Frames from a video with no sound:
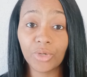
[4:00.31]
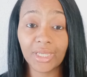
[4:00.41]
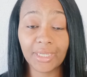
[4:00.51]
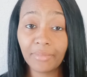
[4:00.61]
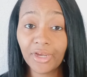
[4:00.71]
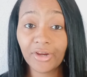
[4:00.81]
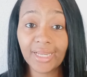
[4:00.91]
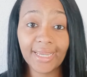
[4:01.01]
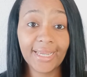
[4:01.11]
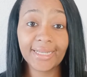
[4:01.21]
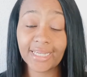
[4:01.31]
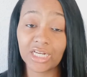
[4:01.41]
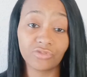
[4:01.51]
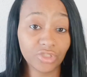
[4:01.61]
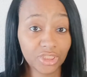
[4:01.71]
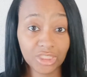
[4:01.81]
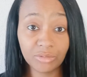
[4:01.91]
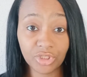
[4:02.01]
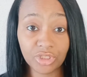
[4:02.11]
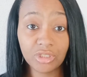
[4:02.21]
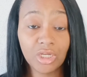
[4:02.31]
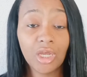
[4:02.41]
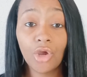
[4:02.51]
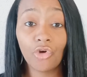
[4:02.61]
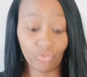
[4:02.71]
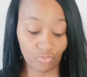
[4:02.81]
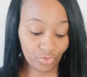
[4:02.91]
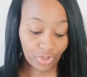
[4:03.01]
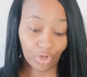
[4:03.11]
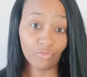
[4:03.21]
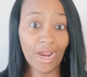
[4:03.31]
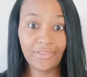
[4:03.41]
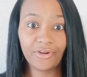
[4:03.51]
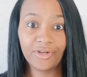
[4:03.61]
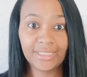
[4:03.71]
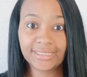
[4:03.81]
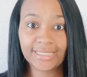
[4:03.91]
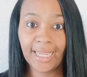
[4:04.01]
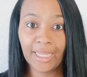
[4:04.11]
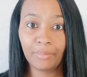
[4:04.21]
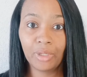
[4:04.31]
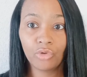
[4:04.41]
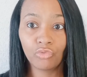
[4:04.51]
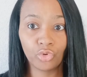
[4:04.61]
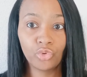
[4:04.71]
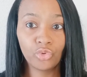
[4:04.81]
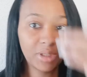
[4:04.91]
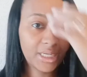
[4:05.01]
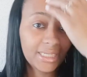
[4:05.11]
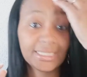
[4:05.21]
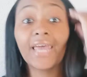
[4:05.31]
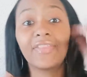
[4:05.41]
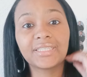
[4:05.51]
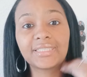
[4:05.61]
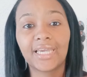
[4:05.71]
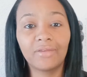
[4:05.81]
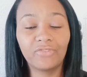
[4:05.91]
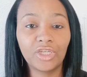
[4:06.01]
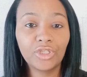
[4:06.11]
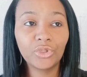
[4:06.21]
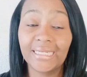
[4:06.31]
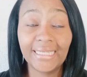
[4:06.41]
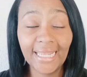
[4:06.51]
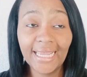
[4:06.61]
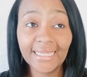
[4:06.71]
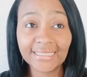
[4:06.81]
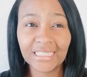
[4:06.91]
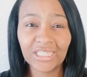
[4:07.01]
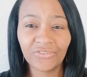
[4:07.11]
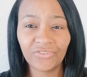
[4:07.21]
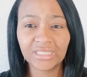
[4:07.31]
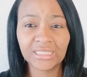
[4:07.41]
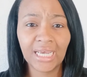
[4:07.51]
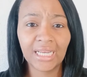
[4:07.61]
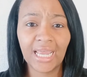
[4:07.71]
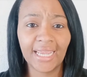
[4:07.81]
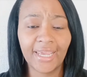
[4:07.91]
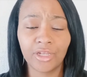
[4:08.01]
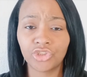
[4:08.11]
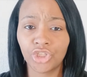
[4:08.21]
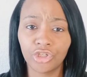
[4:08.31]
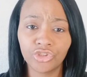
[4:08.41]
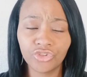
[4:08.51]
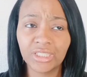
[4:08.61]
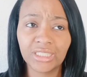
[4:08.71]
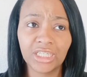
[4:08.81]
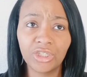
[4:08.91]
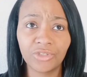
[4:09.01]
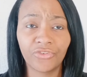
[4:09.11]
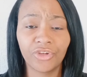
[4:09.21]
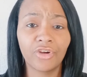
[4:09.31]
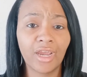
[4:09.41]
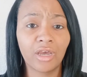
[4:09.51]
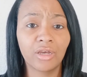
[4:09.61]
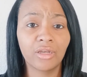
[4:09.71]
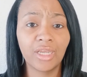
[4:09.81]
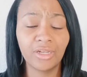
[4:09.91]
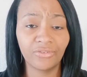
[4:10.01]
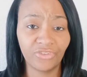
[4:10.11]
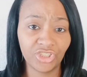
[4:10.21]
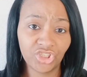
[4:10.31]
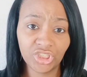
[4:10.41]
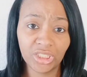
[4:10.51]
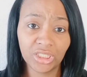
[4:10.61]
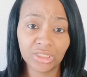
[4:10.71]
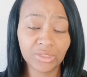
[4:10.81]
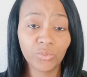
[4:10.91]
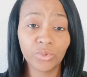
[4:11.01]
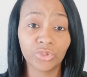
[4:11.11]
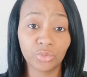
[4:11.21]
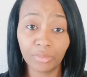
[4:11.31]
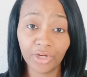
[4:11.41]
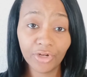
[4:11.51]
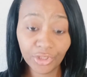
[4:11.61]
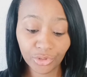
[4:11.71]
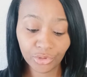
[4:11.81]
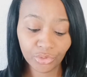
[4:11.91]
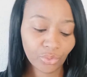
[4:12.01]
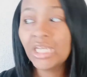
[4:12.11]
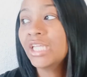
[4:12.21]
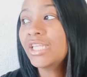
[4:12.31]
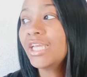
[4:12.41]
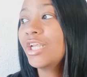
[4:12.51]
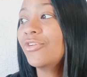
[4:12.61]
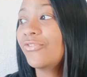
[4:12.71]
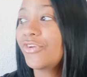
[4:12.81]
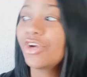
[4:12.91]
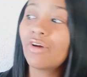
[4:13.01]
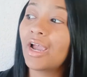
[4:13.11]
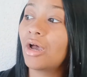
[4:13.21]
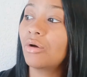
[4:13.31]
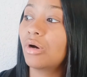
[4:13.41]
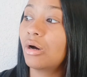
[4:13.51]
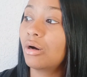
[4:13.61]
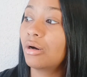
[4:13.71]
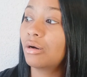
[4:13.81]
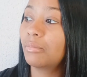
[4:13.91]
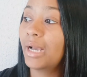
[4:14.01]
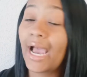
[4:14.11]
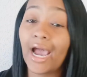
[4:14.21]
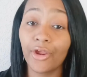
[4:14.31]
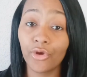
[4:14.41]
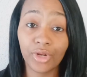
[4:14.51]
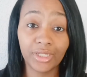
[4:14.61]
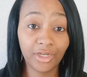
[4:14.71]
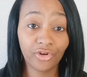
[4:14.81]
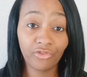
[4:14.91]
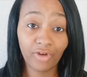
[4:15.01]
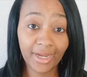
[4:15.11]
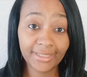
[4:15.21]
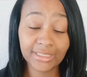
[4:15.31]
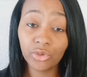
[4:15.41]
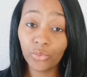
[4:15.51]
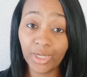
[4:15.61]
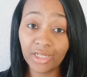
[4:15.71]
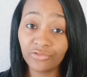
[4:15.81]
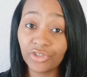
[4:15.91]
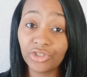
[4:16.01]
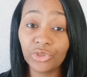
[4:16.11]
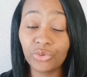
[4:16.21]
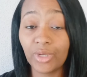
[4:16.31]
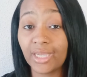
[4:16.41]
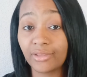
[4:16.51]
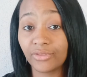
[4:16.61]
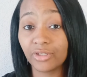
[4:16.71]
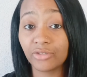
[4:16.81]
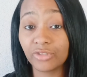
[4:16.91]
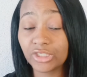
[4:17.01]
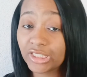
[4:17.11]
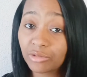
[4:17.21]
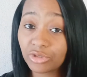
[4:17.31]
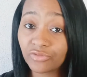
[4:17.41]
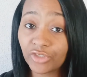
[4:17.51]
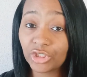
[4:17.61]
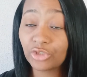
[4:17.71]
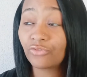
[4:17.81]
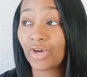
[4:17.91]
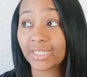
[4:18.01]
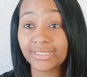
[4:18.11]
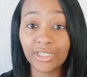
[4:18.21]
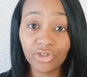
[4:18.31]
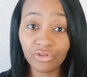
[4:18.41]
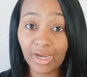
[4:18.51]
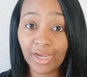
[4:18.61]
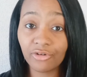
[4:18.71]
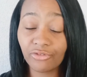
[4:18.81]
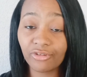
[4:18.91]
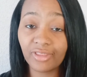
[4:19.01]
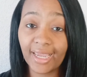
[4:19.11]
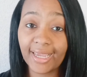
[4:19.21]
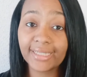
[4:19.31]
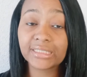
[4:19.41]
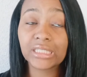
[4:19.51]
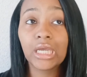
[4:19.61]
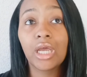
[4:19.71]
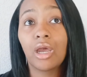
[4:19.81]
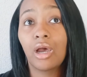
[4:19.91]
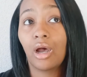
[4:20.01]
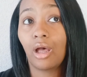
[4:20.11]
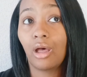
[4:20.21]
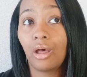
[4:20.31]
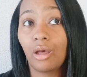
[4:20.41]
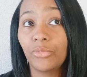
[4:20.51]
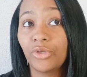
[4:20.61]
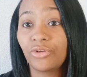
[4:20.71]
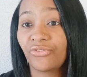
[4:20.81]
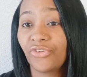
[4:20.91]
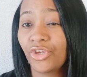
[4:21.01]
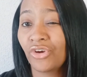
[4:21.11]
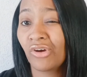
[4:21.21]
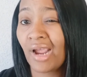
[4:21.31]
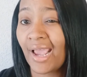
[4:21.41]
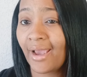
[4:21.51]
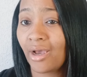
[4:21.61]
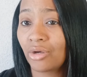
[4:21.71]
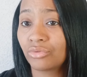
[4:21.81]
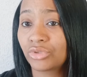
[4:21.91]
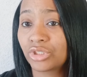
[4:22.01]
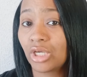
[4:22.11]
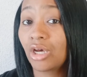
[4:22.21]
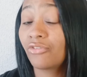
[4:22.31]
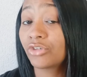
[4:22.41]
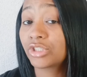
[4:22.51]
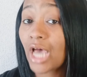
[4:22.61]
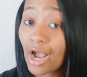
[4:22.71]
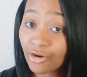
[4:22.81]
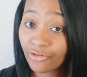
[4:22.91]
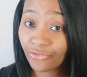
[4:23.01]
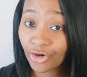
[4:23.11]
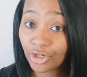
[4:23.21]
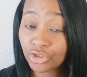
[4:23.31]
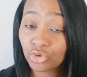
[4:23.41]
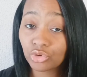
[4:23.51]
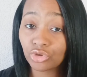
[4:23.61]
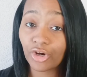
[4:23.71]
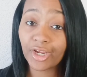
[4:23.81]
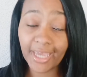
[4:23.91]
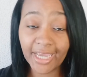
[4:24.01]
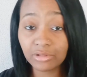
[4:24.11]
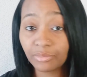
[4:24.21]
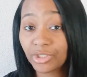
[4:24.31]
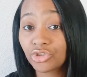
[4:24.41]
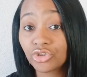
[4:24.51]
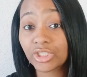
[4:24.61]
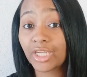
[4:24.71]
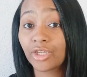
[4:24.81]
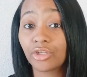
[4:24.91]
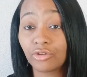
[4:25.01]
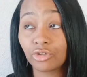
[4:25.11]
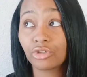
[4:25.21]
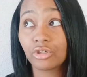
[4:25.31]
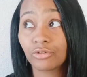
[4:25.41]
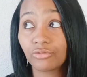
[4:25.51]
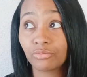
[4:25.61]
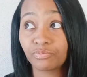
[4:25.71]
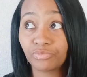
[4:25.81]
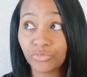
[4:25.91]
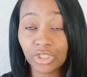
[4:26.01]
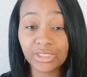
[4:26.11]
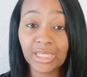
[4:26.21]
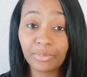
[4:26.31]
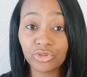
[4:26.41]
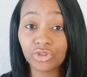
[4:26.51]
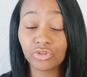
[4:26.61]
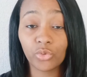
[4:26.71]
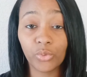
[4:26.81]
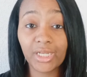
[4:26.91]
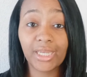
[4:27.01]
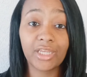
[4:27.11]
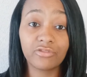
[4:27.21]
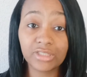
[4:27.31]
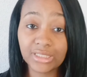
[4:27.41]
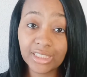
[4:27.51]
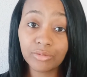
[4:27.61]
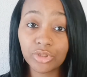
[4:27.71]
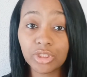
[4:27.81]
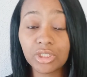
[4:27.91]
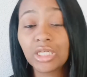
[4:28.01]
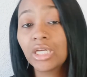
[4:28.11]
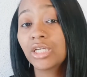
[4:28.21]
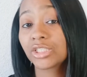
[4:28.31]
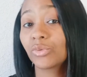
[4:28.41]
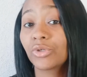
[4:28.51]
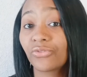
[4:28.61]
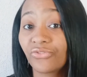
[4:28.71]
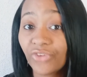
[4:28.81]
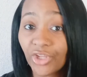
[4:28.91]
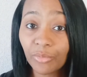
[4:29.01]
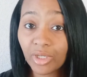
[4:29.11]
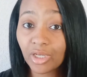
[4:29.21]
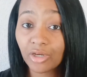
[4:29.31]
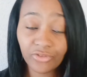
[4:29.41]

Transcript: where they get married at and then have the reception you know, right there in that same room and at that same venue. Next, if it's not like at a church or anything, to figure out an officiant, someone to marry you. They need to figure out um how you're gonna decorate the wedding venue and the reception venue. Find a decorator for that. Um, you need to figure out a photographer to do your engagement pictures and the you know, take pictures of your wedding and reception, someone to film it, a